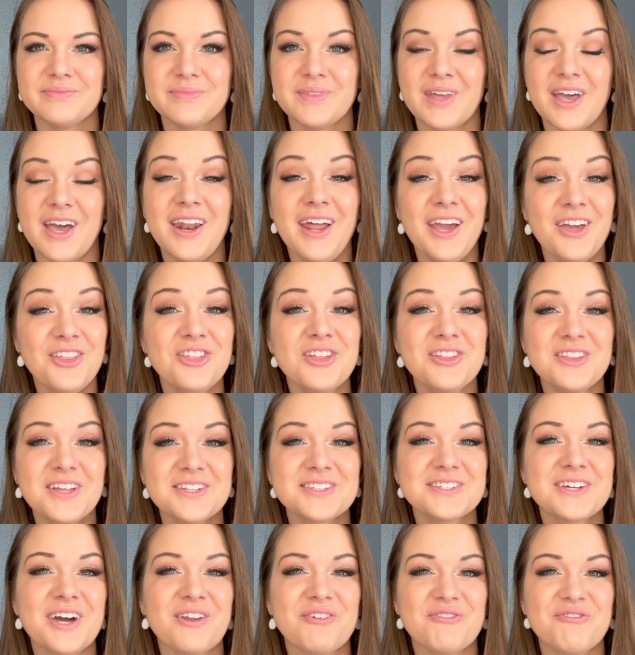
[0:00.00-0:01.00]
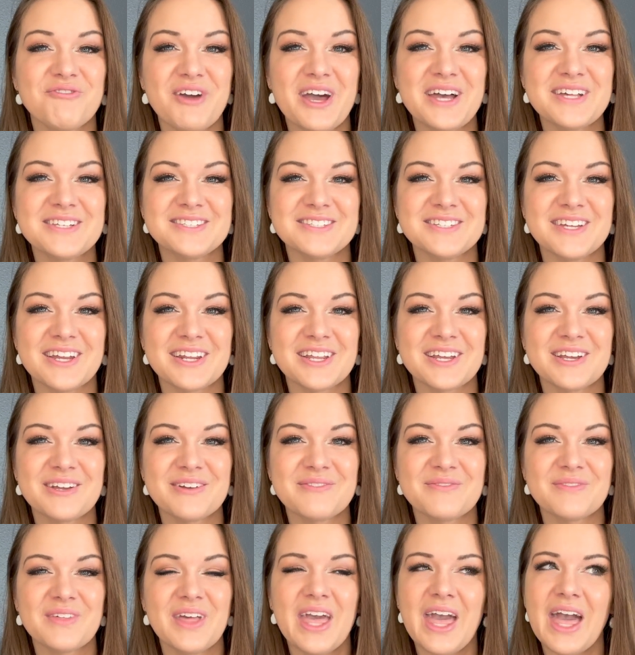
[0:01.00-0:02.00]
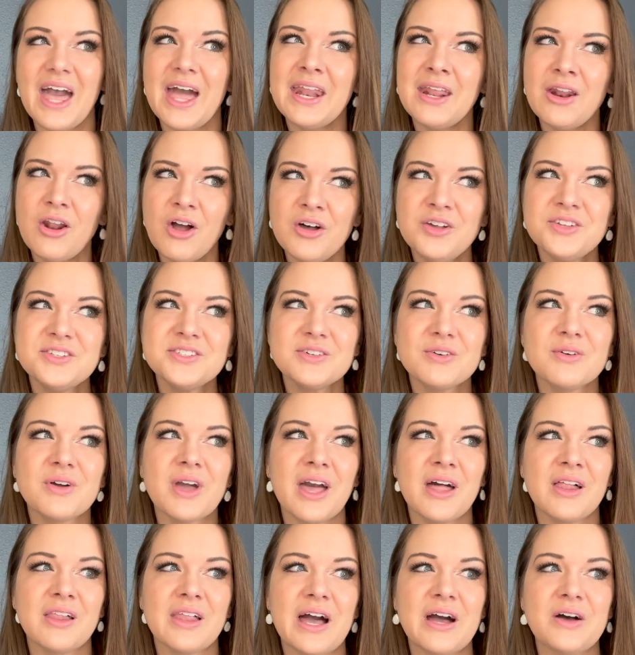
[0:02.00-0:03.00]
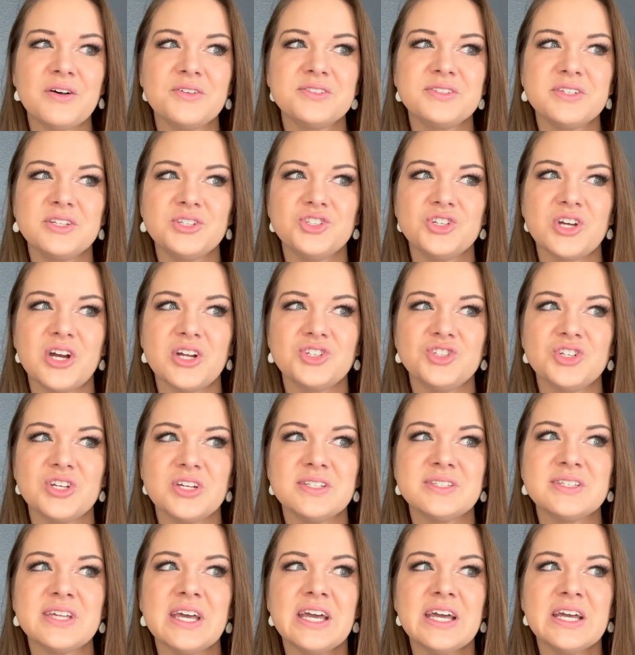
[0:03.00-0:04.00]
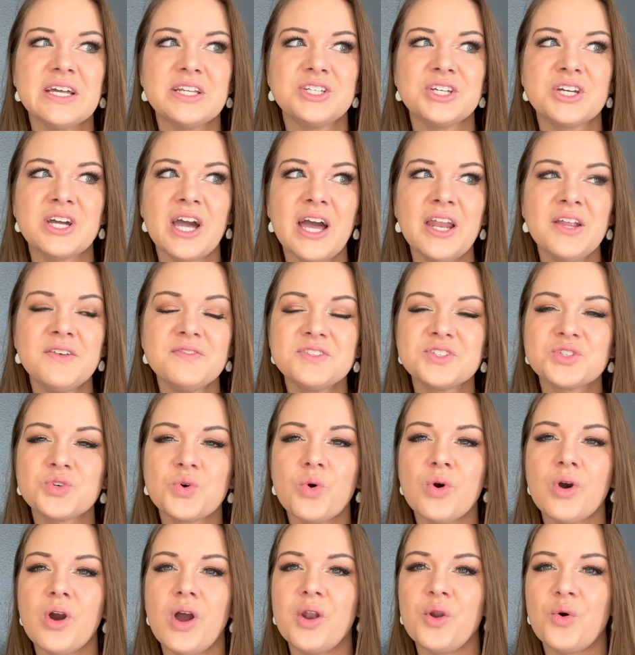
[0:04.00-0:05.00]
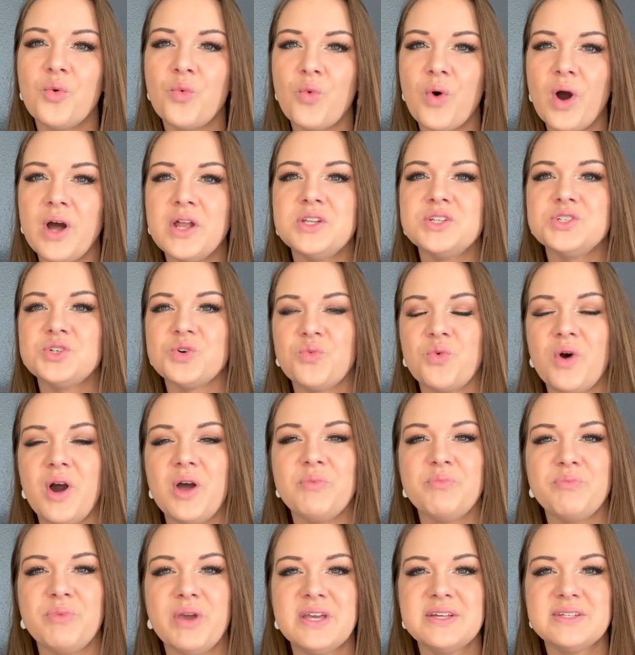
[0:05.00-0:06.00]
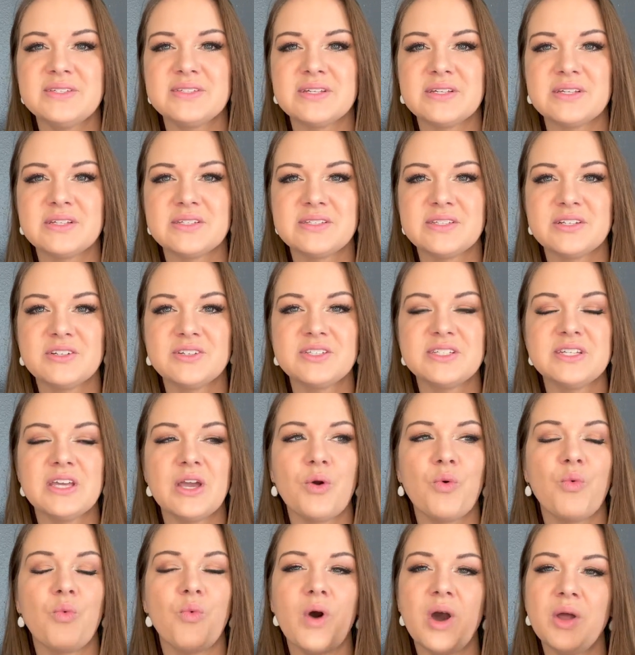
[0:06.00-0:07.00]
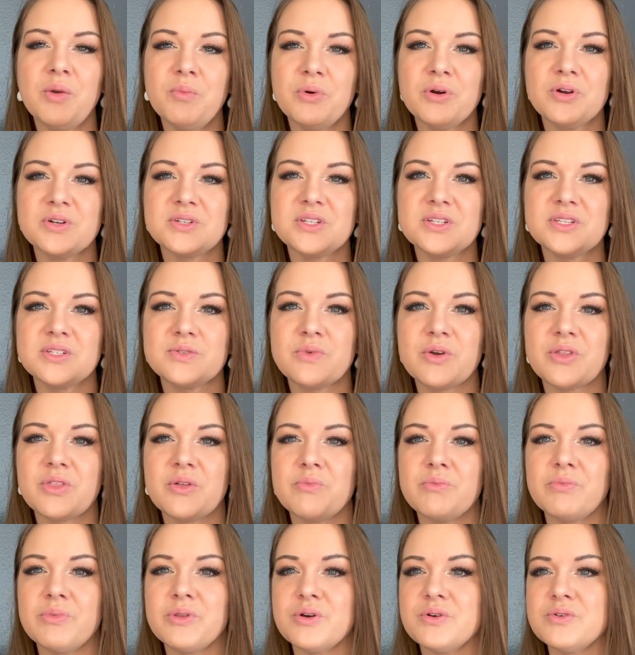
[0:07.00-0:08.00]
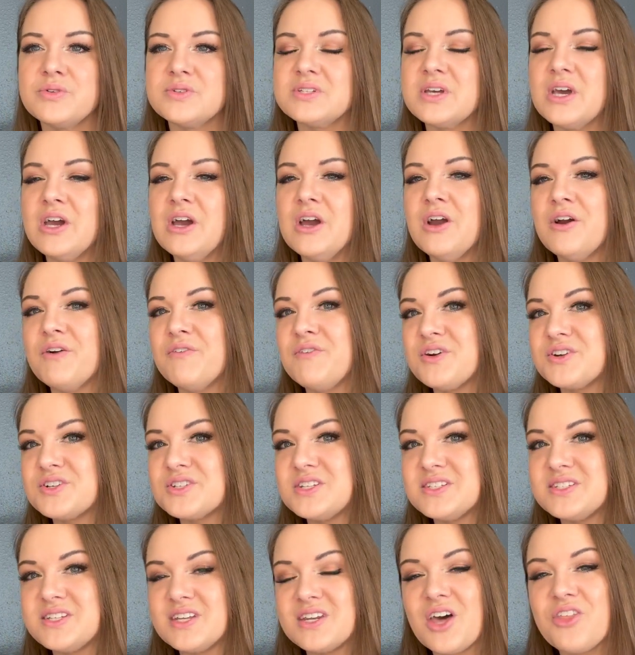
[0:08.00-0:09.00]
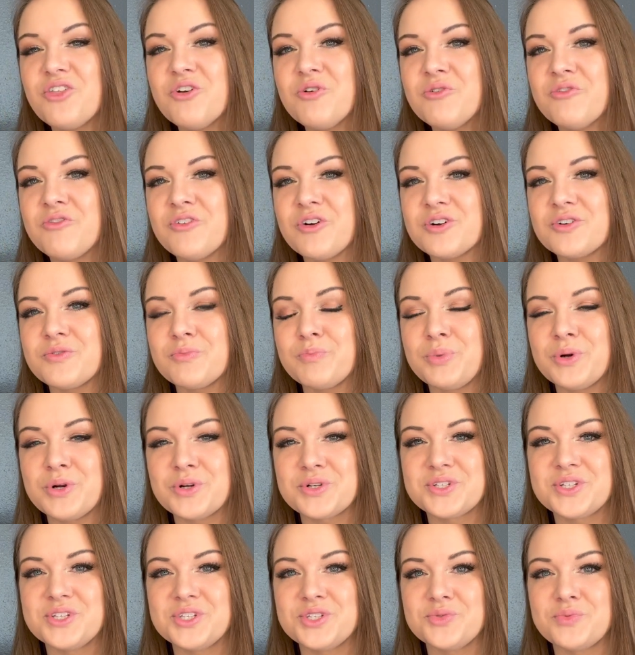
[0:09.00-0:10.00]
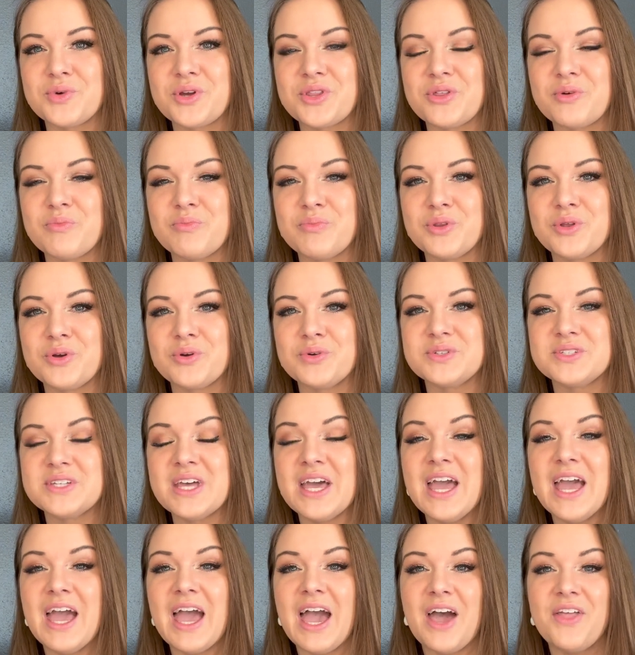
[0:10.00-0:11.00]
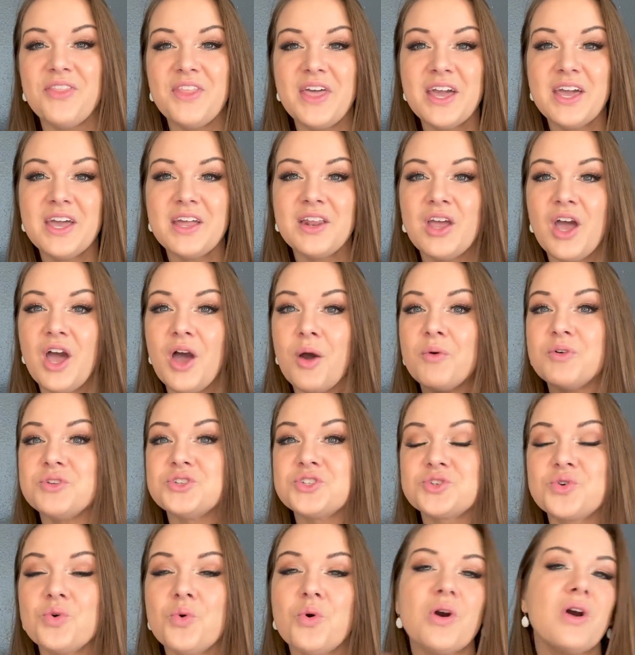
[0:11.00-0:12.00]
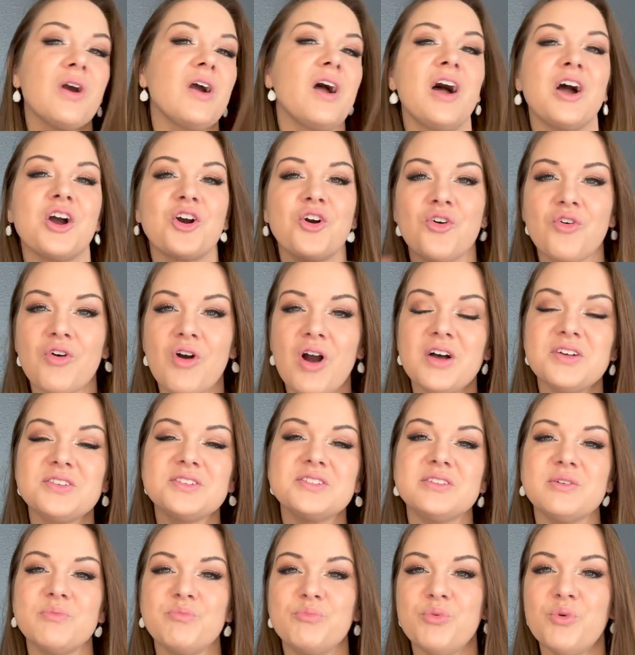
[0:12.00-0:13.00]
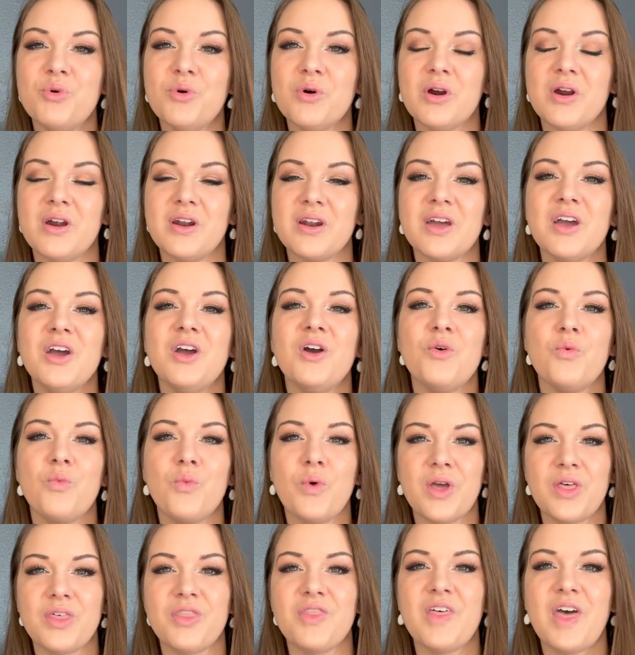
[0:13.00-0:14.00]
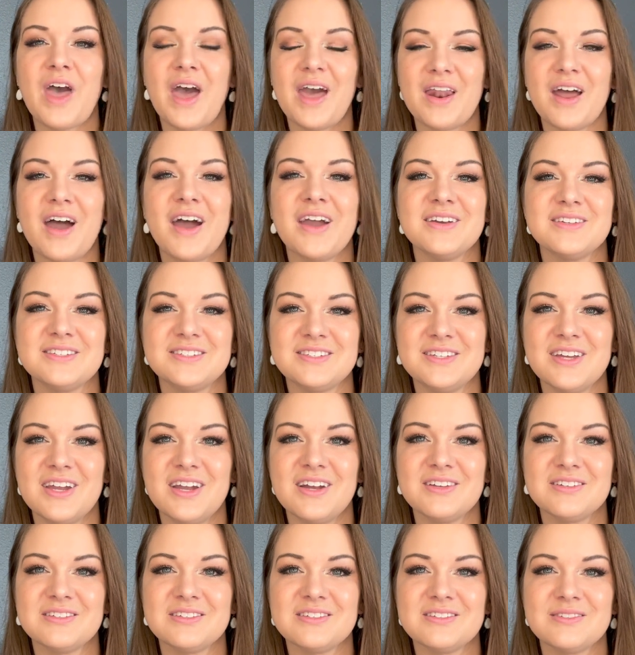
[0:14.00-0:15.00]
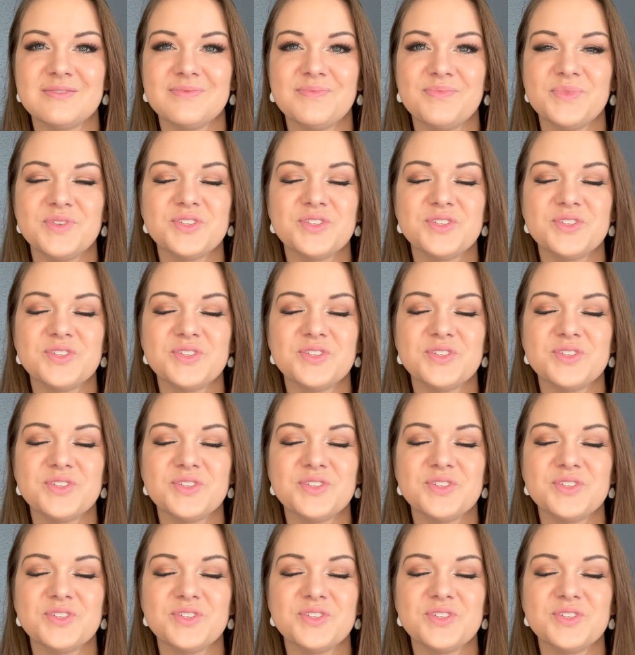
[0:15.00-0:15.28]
And I think that's kind of fascinating. And it also allows the judges to kind of score on a one-to-one basis. They're seeing one person's rhythm blues versus another person's rhythm blues, and they can score across the board with that ice dance.